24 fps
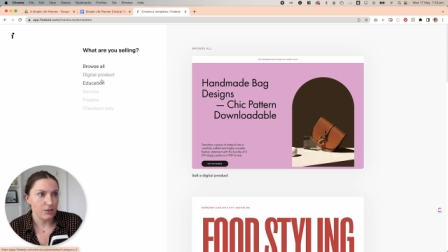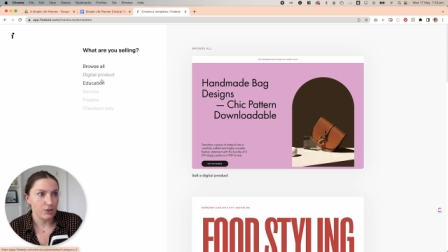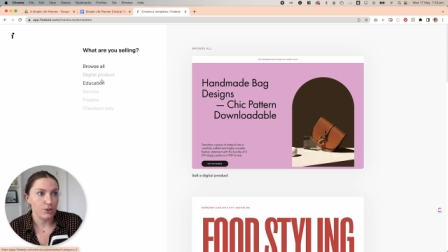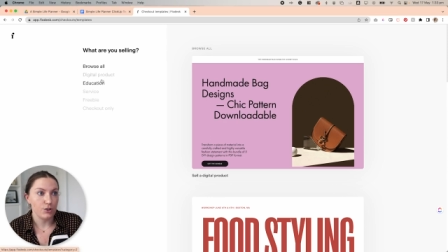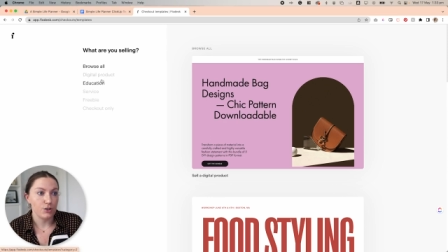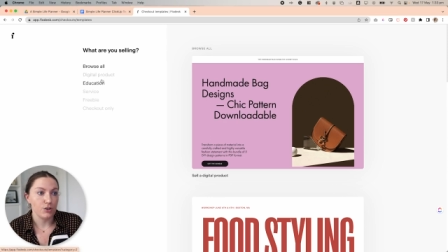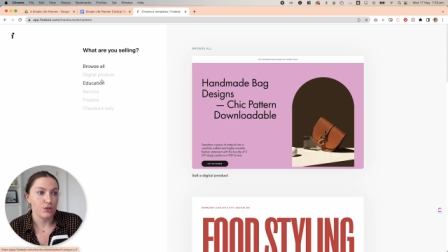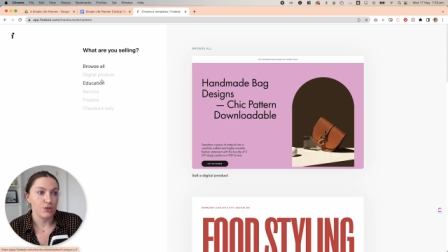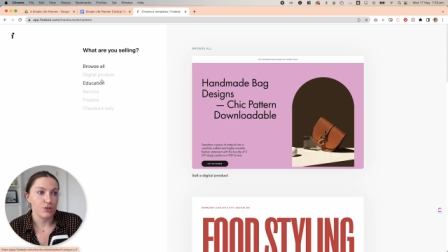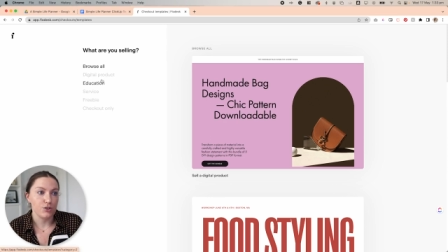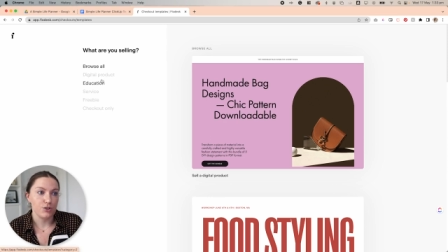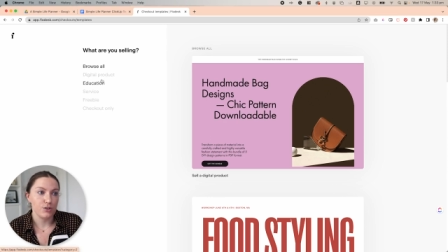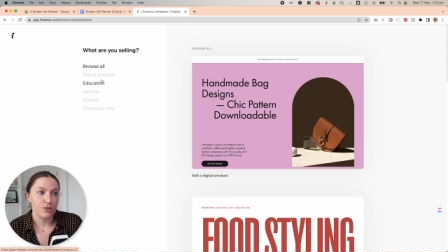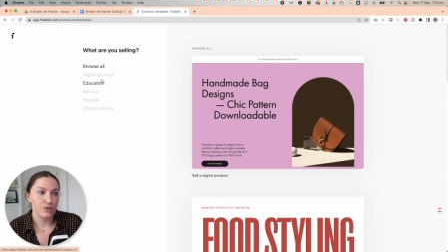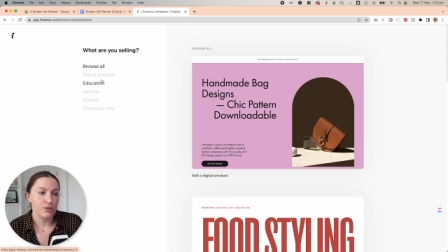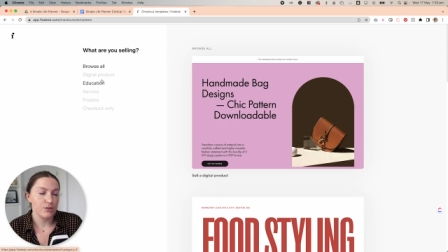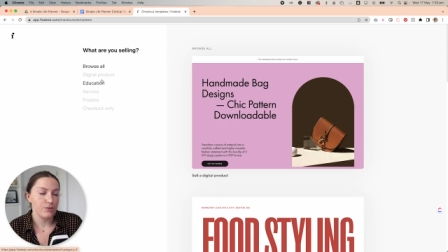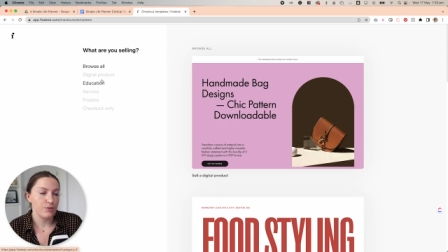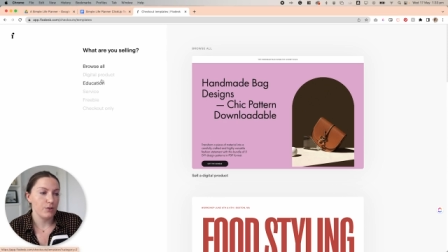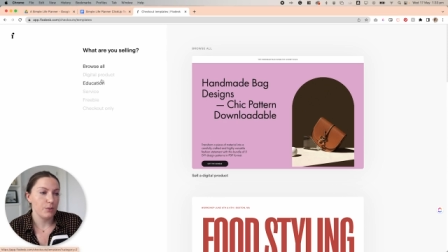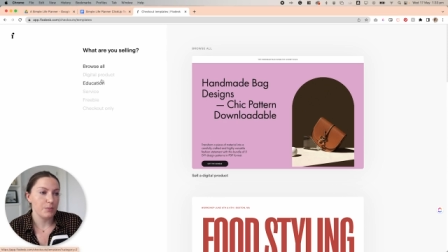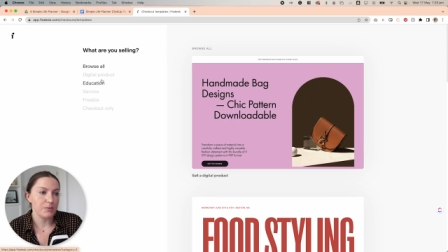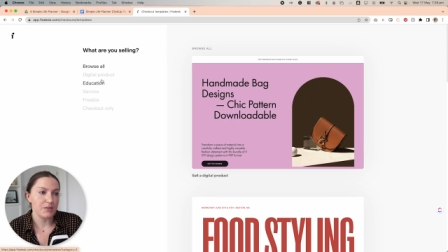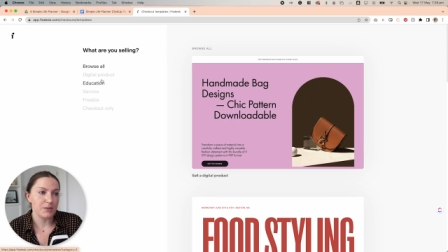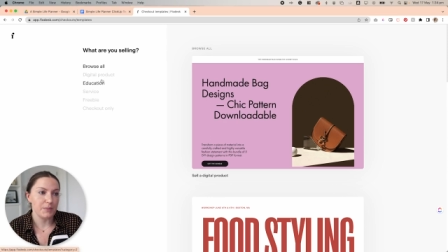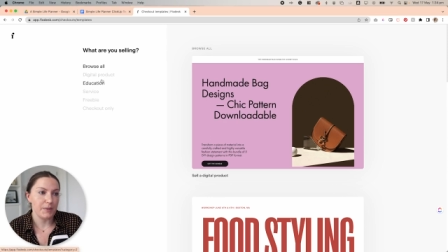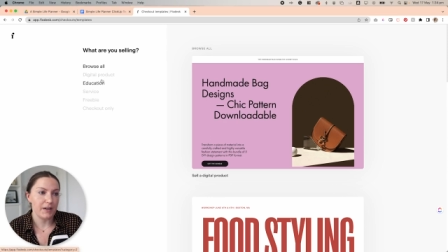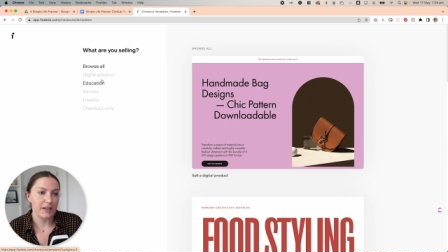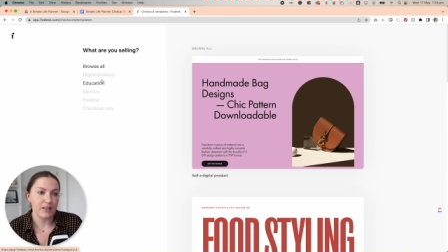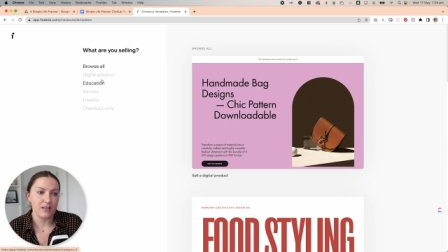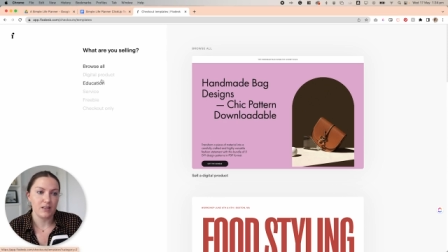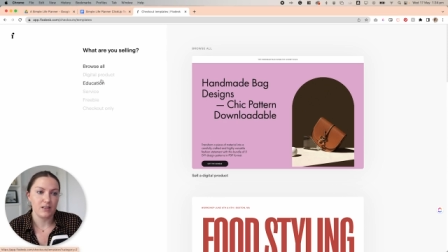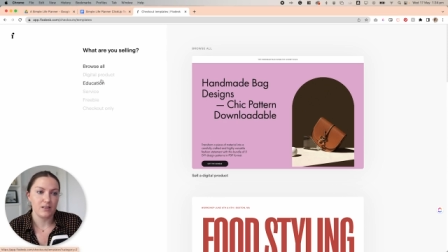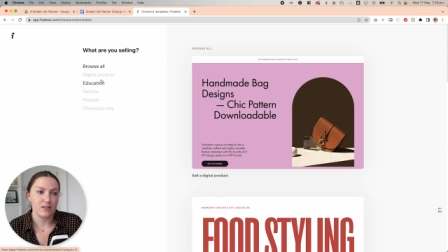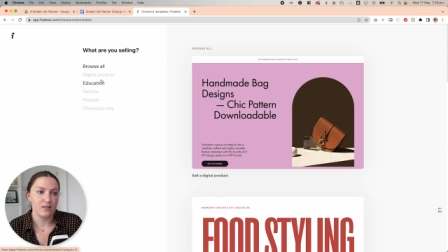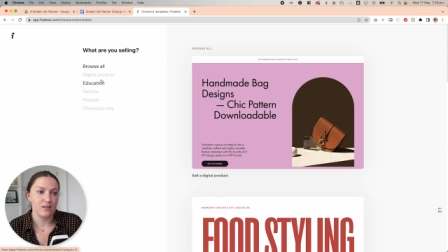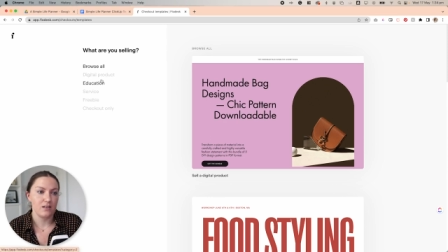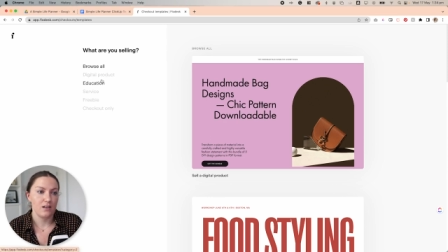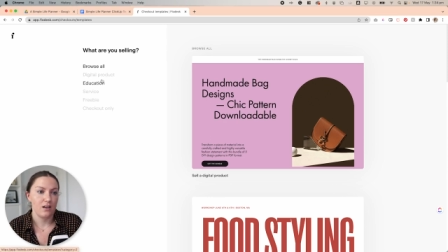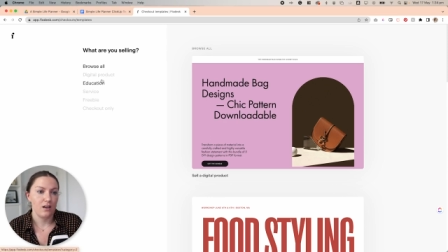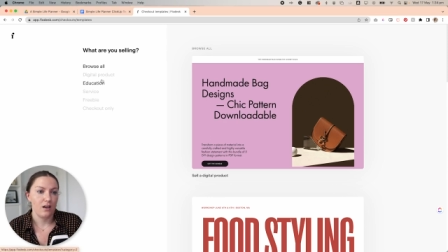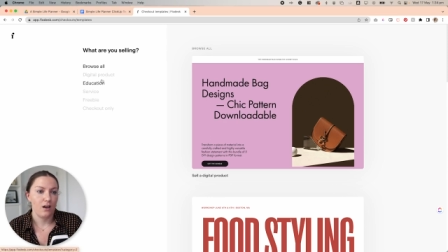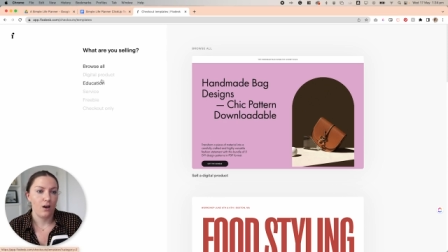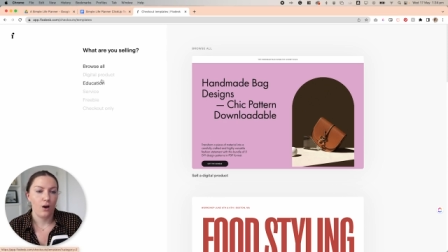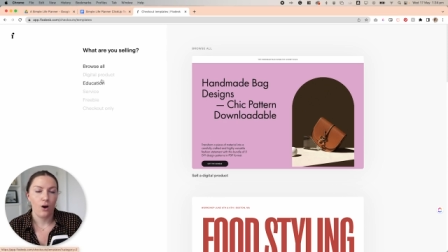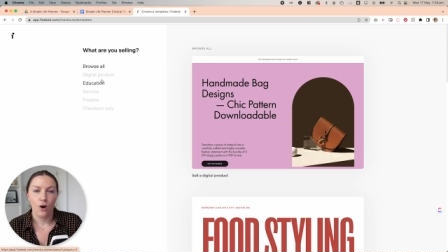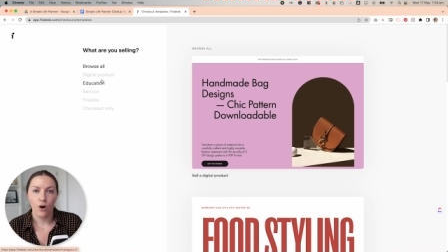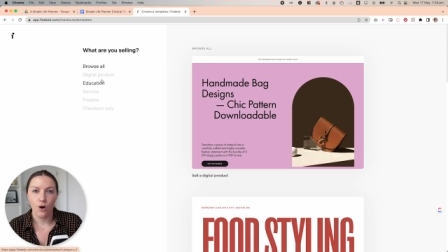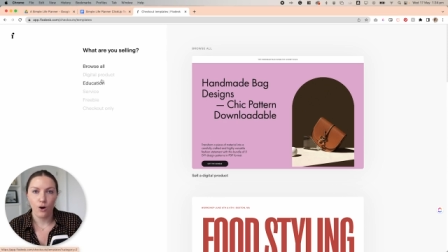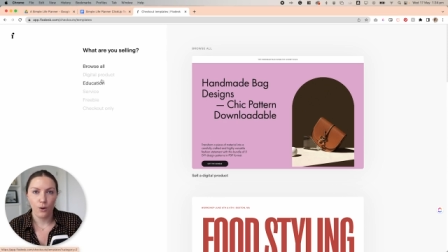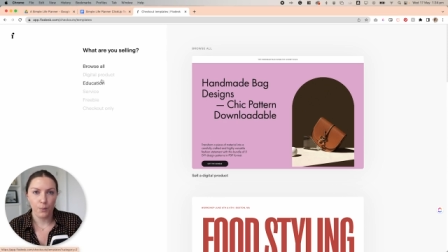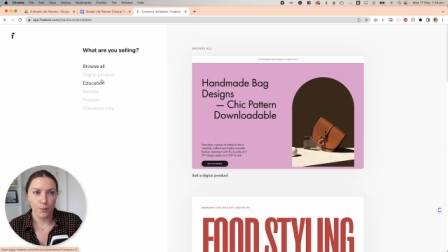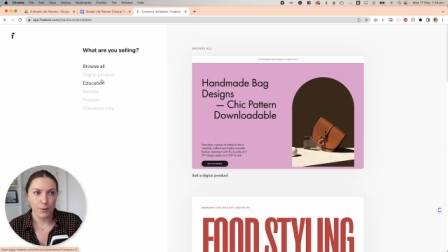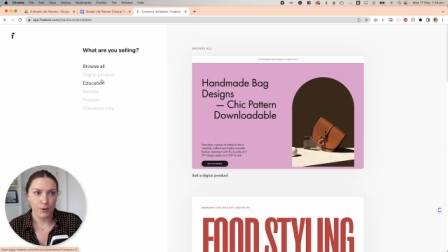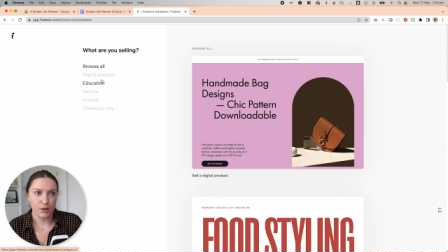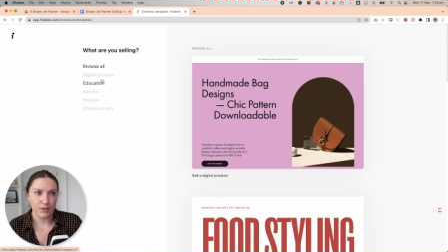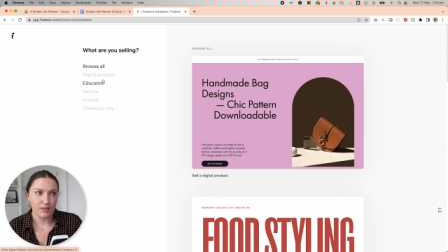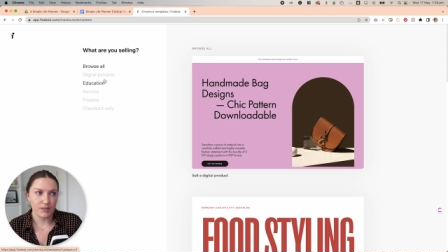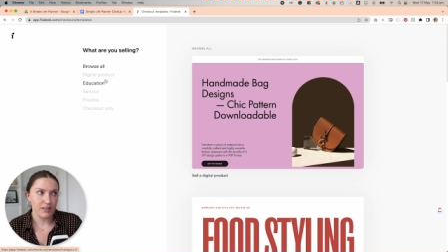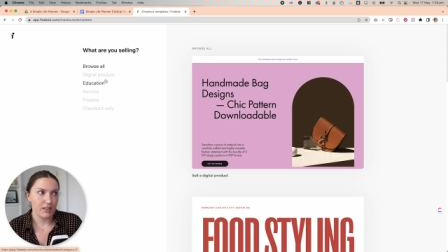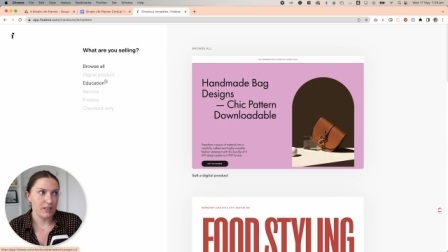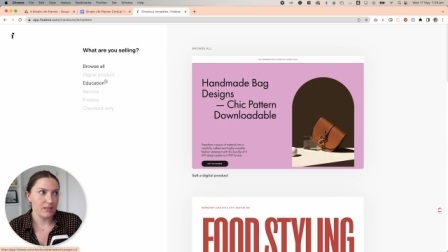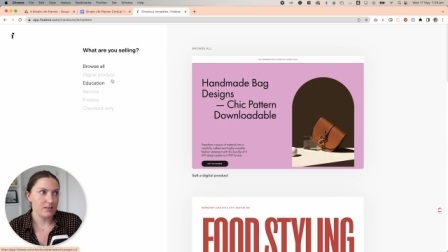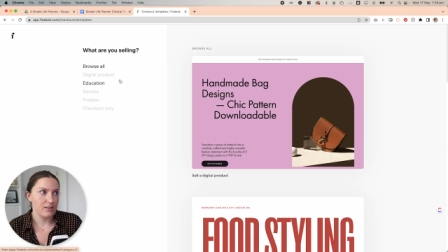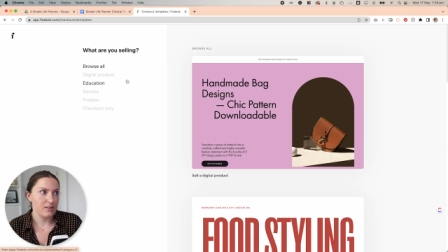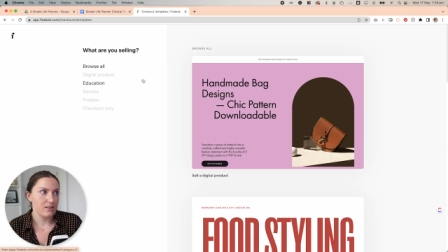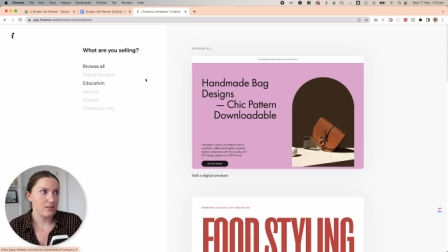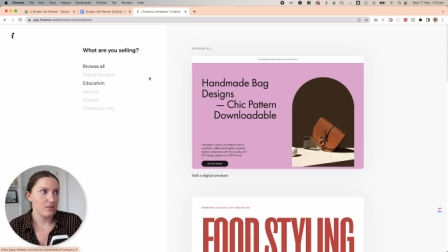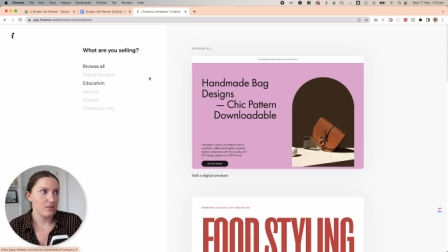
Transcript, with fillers: you can choose from to make this whole process